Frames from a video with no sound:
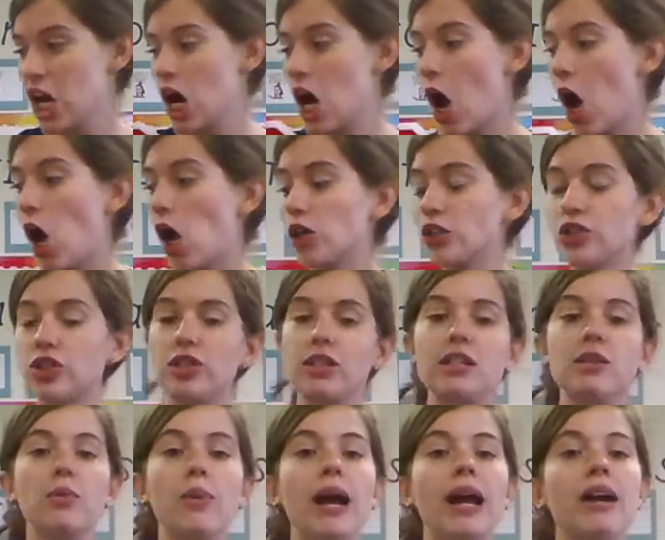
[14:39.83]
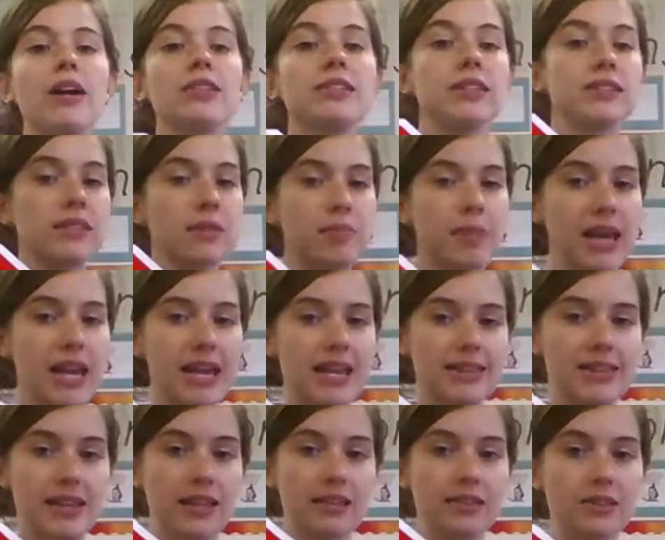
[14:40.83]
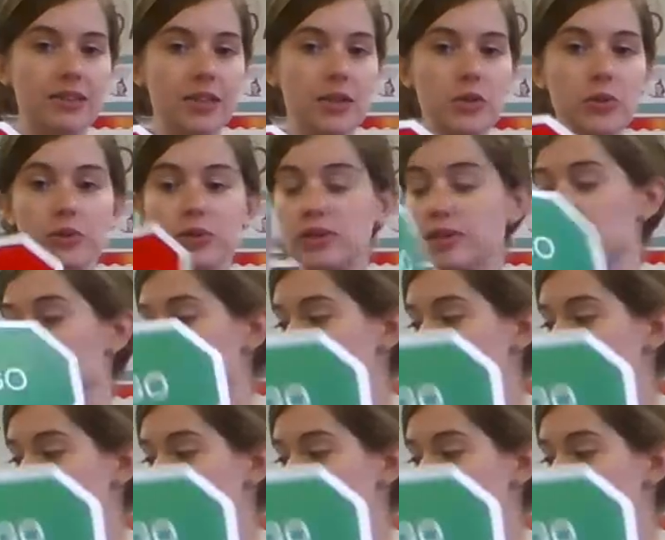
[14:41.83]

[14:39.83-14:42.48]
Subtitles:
All she wears is a bathing suit.